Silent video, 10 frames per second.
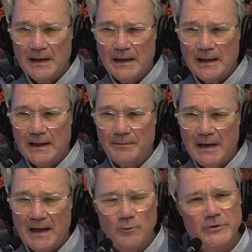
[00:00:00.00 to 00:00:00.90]

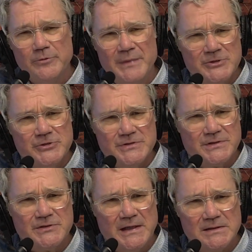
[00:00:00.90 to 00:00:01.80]
how will you measure
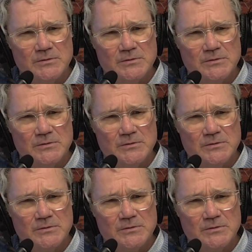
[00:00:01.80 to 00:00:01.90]
success?